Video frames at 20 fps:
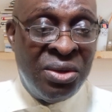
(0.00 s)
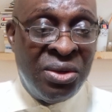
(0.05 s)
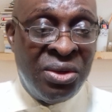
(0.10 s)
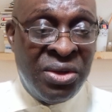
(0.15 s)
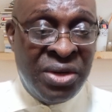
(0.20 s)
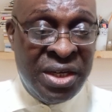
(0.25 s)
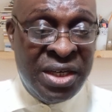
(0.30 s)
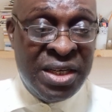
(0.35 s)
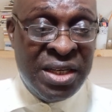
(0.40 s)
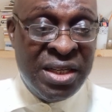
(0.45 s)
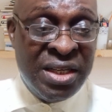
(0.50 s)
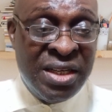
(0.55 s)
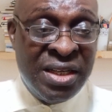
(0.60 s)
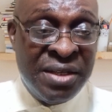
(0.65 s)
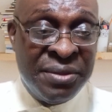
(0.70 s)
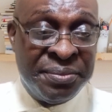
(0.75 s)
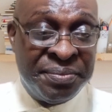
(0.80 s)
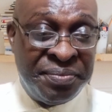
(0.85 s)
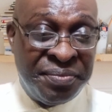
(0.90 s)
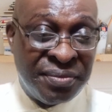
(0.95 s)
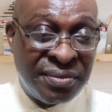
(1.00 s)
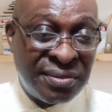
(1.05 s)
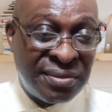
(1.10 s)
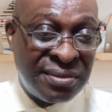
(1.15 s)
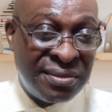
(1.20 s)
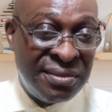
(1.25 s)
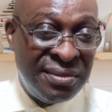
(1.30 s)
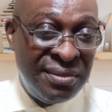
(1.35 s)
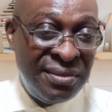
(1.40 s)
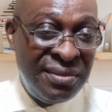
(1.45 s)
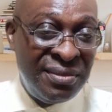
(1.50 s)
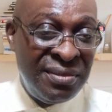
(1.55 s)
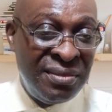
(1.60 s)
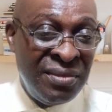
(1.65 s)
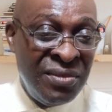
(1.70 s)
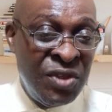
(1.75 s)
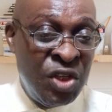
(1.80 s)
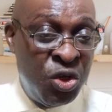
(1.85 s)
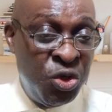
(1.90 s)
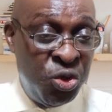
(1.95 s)
on the
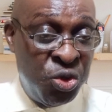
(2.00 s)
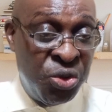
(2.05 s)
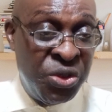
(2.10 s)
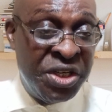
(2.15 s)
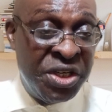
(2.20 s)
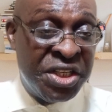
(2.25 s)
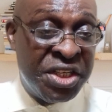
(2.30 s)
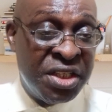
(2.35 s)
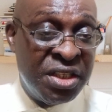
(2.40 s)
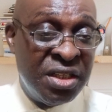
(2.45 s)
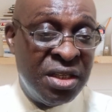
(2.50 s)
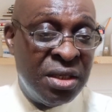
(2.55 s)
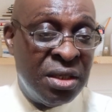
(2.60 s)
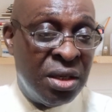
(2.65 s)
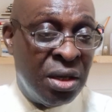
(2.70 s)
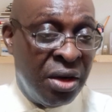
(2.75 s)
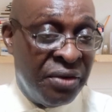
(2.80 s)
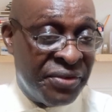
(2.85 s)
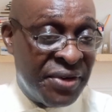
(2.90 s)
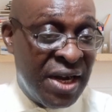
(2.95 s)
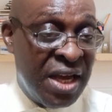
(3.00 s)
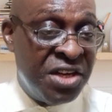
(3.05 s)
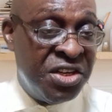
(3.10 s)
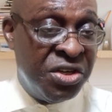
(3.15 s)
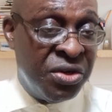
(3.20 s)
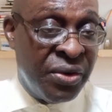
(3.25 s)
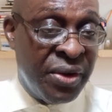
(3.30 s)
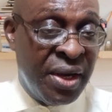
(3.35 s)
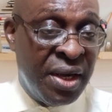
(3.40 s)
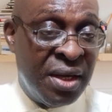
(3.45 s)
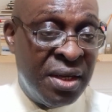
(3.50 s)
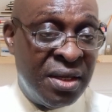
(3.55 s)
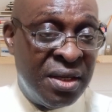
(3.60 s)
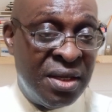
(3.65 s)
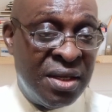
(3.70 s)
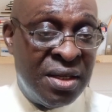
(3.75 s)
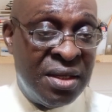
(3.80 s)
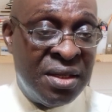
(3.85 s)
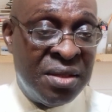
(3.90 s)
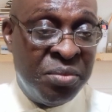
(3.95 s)
unity of Nigeria,
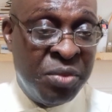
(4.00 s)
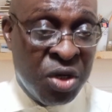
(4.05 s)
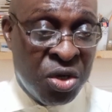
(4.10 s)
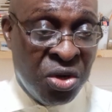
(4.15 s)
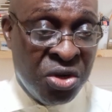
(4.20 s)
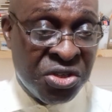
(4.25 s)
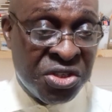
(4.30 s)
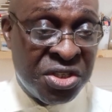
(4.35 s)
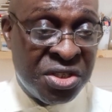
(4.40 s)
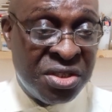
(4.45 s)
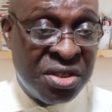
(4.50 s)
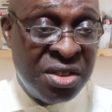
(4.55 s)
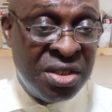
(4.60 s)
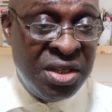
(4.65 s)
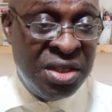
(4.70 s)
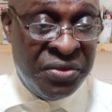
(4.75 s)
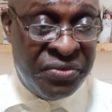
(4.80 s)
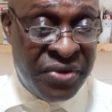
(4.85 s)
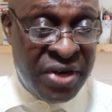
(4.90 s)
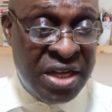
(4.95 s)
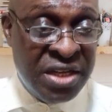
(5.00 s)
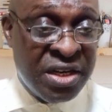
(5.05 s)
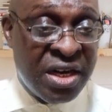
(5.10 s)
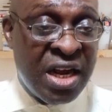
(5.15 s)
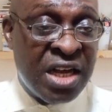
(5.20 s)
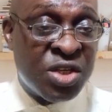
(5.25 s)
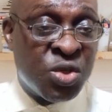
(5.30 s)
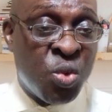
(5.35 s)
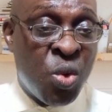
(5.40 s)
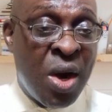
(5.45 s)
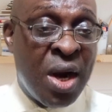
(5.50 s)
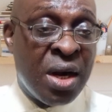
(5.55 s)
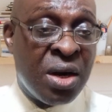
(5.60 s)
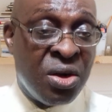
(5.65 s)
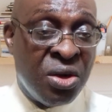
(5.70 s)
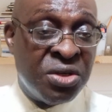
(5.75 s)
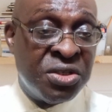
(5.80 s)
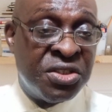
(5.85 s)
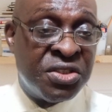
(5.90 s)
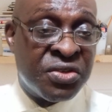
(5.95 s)
because if Nigeria is one
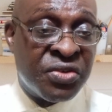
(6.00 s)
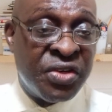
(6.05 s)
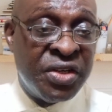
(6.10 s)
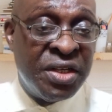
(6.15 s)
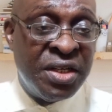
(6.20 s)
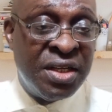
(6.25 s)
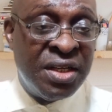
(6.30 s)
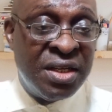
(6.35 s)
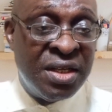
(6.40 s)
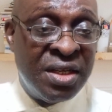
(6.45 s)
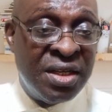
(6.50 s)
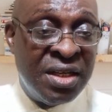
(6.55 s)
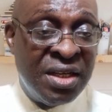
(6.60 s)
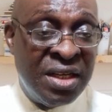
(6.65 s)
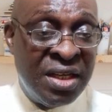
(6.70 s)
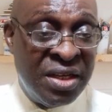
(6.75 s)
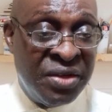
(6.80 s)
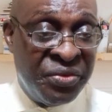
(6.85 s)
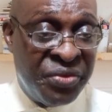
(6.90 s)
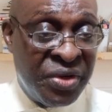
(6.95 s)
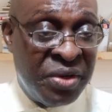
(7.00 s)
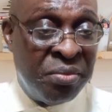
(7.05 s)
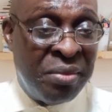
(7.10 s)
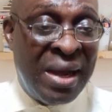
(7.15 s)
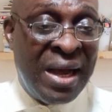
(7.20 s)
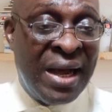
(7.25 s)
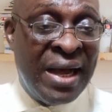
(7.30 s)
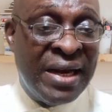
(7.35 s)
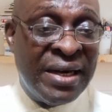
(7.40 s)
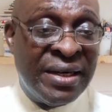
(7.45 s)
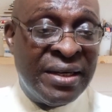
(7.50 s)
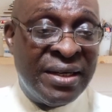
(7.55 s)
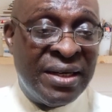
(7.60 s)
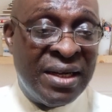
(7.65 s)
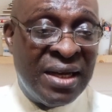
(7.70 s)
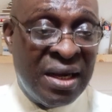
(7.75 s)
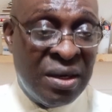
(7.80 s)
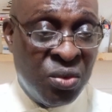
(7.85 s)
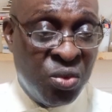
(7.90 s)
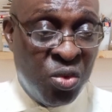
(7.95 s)
country, every man
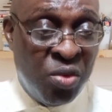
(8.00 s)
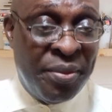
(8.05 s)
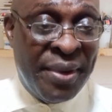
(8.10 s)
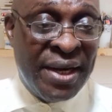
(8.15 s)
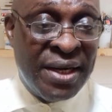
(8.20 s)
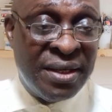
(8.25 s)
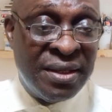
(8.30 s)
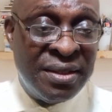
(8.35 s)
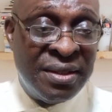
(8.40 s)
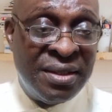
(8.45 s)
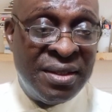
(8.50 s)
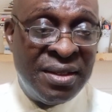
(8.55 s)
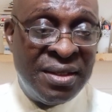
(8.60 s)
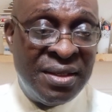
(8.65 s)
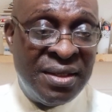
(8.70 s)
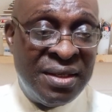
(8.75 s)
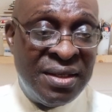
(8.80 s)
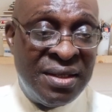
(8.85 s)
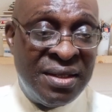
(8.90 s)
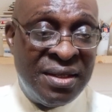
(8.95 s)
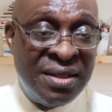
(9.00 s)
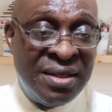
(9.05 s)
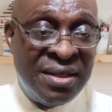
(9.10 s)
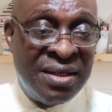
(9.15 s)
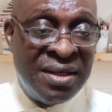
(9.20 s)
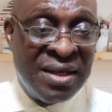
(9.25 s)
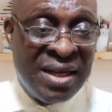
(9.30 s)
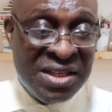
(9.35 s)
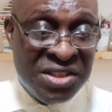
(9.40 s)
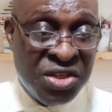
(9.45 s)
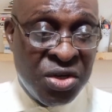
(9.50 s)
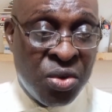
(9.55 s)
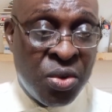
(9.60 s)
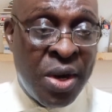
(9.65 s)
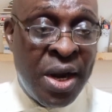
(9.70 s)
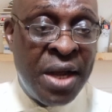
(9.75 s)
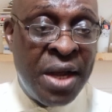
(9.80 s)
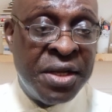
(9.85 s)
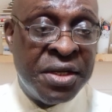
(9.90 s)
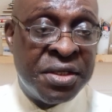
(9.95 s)
and woman has a
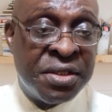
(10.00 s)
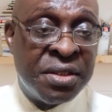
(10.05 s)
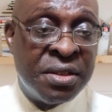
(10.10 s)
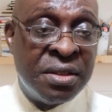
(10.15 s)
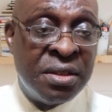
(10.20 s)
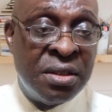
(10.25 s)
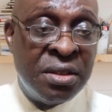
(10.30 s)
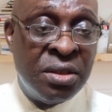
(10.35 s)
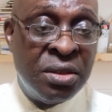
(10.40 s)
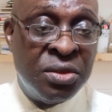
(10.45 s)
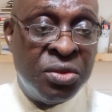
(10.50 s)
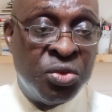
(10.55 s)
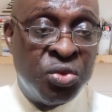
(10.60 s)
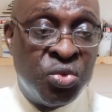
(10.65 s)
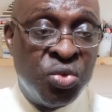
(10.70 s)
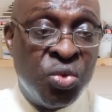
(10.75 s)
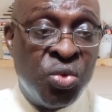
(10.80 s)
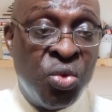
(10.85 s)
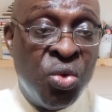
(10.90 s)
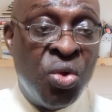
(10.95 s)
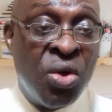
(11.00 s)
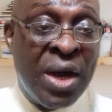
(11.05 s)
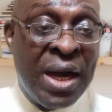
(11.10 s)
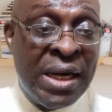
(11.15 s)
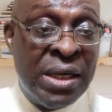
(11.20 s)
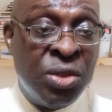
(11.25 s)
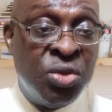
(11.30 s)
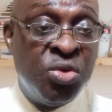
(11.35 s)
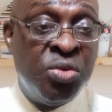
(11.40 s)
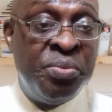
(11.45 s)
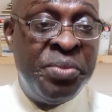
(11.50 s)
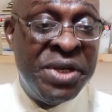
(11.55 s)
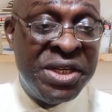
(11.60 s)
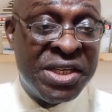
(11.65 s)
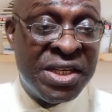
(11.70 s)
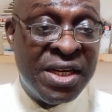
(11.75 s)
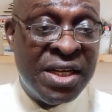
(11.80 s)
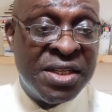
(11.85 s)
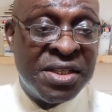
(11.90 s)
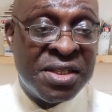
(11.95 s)
right to go and do
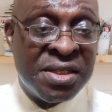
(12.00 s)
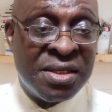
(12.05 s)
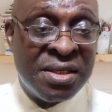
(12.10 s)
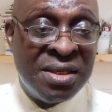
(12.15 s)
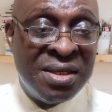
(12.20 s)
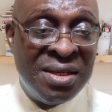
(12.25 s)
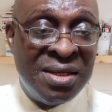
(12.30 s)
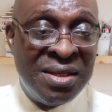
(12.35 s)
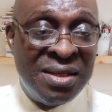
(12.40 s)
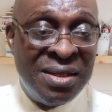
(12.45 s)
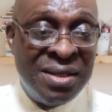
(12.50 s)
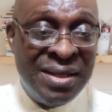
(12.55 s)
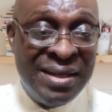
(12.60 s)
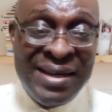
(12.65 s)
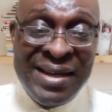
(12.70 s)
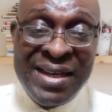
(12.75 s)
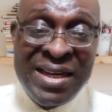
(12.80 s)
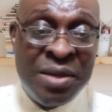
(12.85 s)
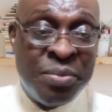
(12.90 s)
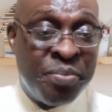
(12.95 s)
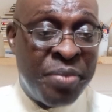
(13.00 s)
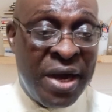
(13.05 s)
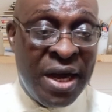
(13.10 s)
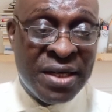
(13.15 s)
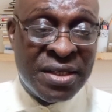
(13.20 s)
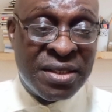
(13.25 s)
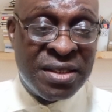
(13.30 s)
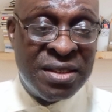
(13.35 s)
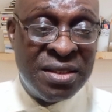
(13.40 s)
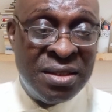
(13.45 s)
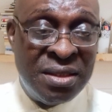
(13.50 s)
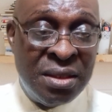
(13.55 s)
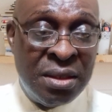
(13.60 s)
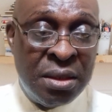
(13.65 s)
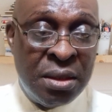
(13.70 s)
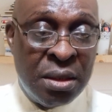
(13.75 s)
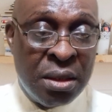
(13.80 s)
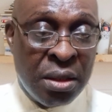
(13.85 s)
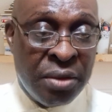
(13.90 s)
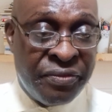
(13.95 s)
business in any part
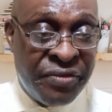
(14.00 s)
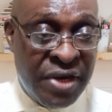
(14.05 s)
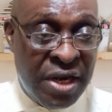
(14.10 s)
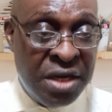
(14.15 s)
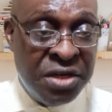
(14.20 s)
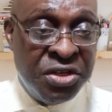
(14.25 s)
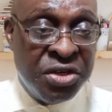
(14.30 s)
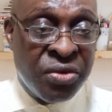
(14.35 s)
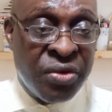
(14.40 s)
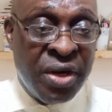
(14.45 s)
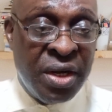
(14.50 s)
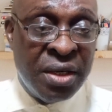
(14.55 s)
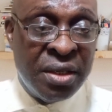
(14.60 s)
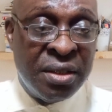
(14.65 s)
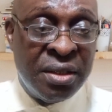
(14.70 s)
of Nigeria.